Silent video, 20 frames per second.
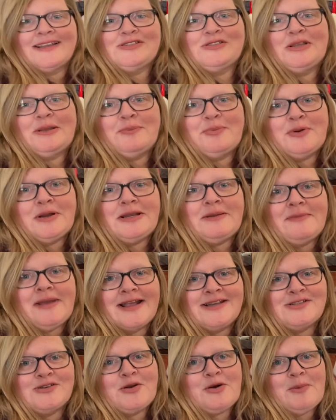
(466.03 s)
a pretty
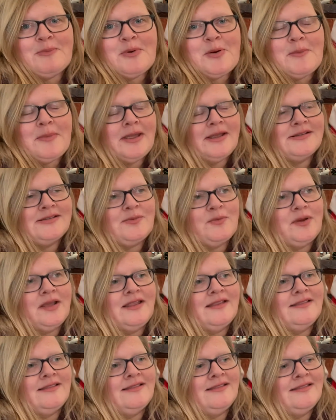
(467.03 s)
magical moment
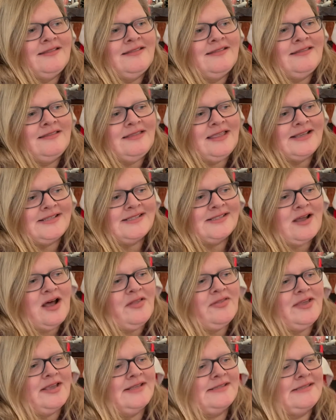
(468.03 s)
when they saw
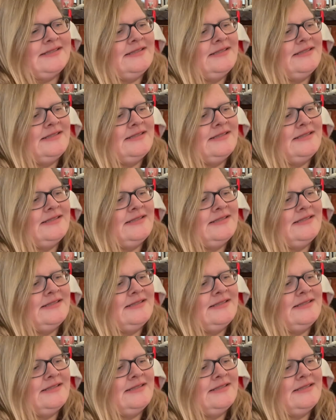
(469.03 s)
this.